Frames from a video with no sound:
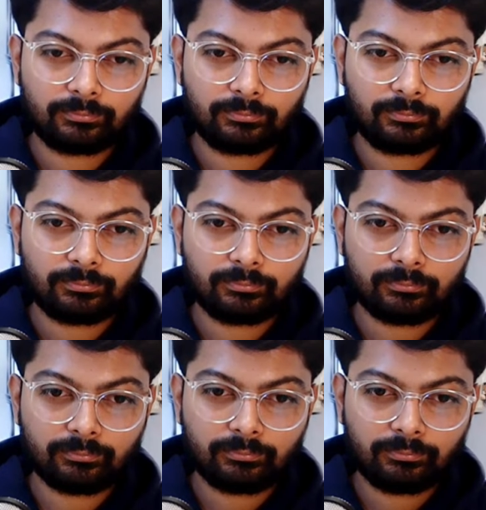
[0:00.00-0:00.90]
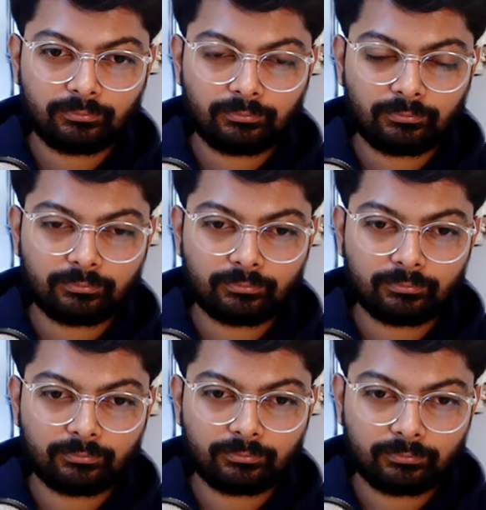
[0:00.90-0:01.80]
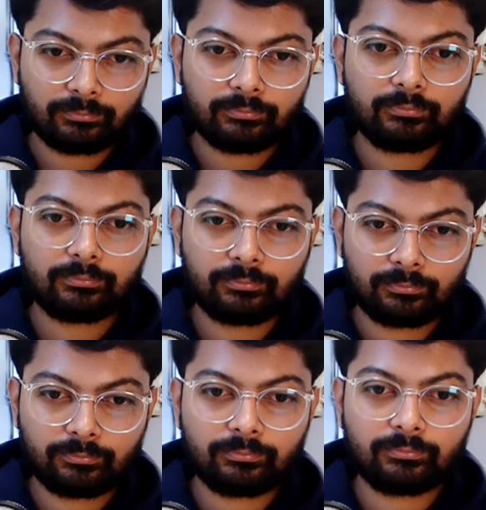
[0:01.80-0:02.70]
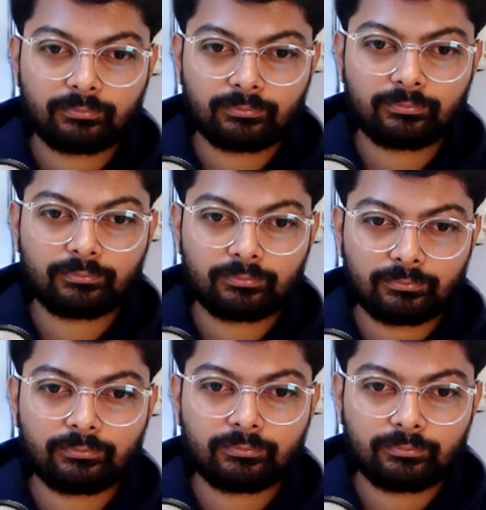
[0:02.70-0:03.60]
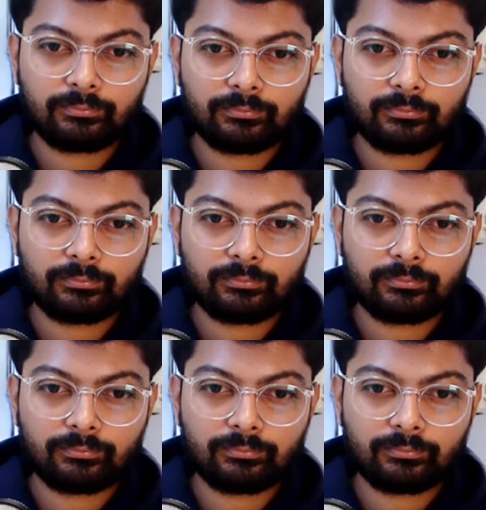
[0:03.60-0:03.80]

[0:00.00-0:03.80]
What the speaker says: [no speech]